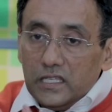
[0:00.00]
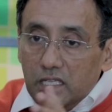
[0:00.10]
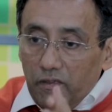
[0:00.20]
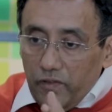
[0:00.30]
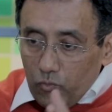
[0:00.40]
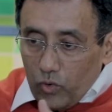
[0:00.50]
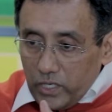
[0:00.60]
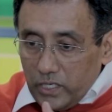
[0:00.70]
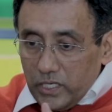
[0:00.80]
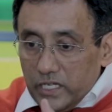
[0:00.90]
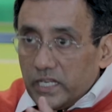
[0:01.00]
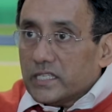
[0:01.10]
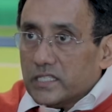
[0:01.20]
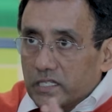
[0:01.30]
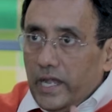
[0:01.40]
given what it
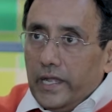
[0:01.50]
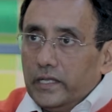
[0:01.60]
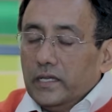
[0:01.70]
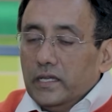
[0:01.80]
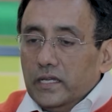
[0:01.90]
has read,